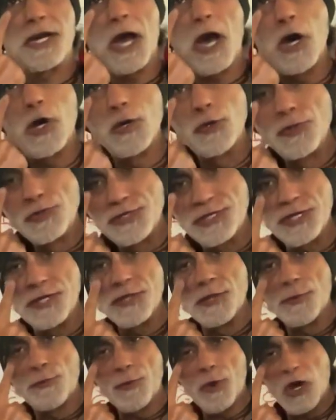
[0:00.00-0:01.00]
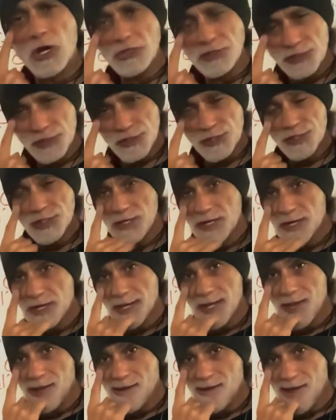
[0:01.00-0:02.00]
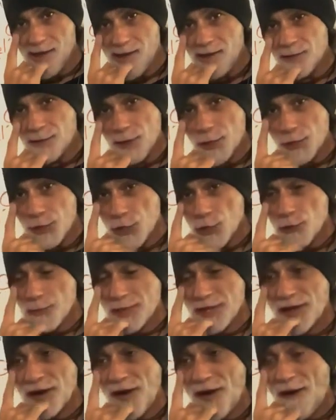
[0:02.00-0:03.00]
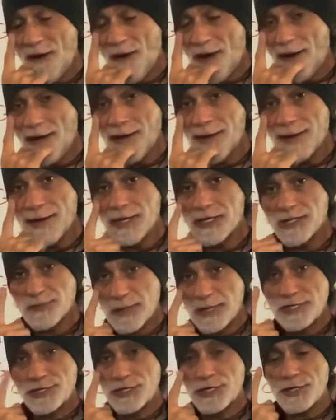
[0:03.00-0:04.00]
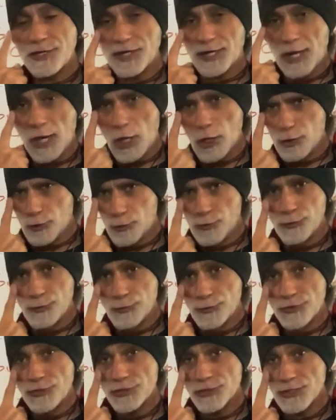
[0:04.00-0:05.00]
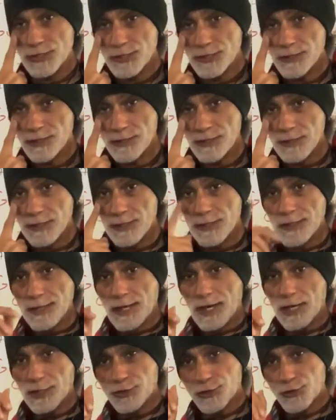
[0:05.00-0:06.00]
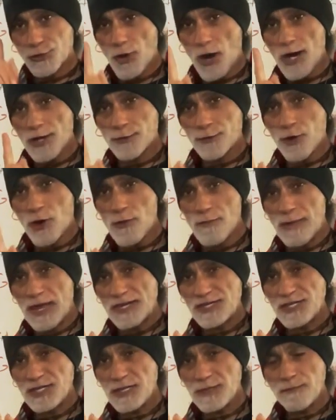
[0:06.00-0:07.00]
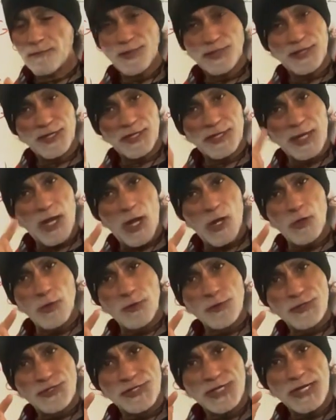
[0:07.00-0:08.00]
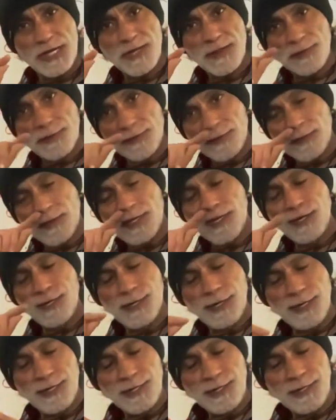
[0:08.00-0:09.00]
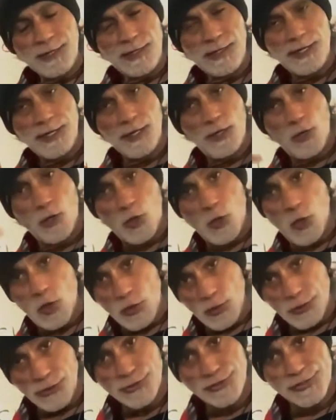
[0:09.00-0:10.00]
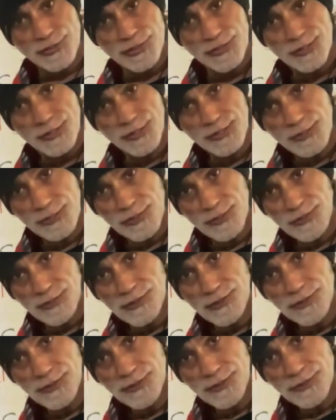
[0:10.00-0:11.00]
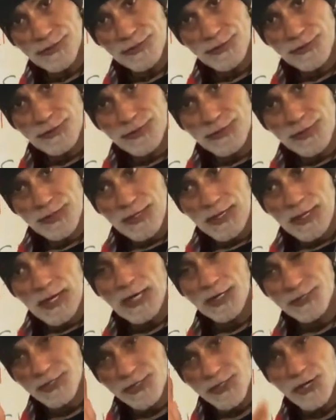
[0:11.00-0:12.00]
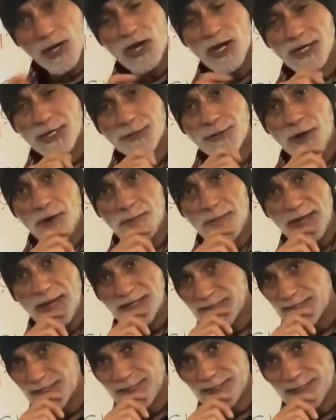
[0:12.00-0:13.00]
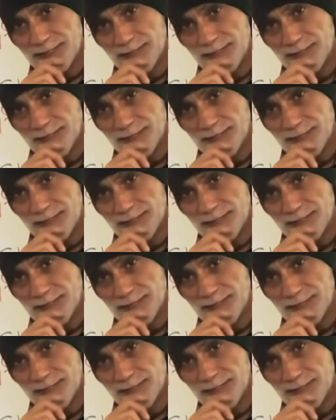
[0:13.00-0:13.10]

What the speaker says: cones and the rods in the human eye, especially the cones, are trichromatic, but the cones in a horse are dichromatic.